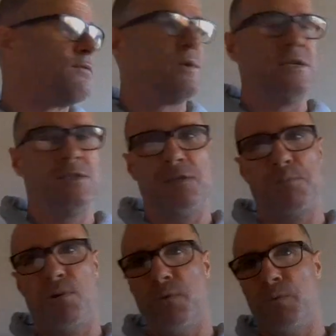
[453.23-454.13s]
26
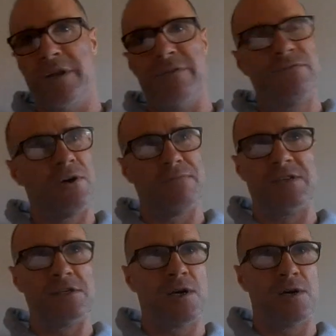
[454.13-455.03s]
point win, 5,
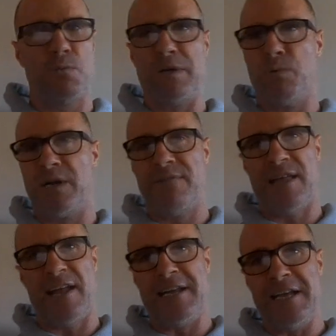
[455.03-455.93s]
6 goal win, whatever
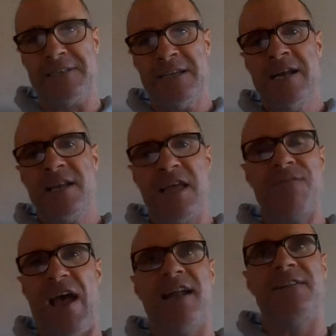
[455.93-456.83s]
that is,
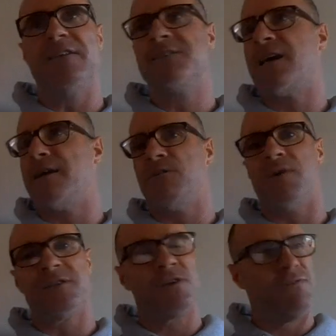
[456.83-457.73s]
they've handed this game to
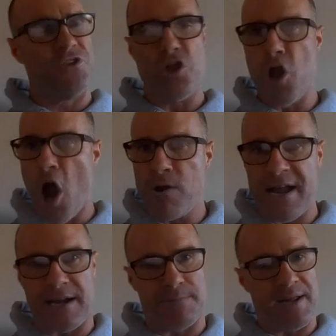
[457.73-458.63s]
us. I've got no
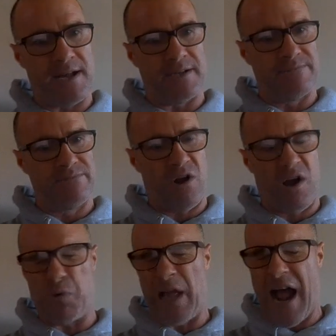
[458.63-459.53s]
doubt about it.
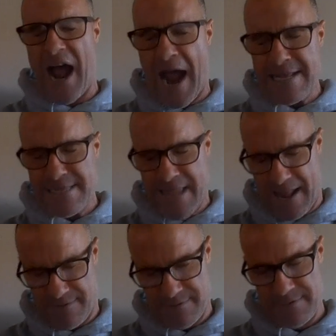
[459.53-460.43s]
I will hate
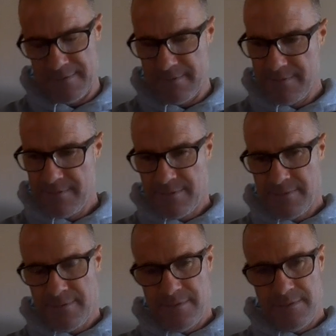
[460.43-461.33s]
that.
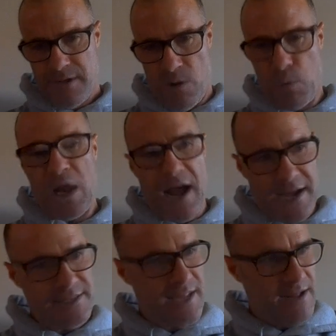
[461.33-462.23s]
I will
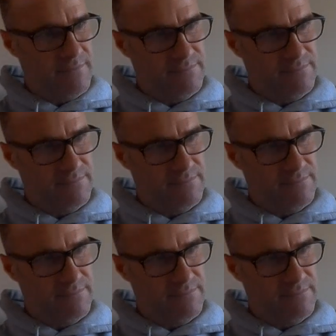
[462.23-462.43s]
hate that.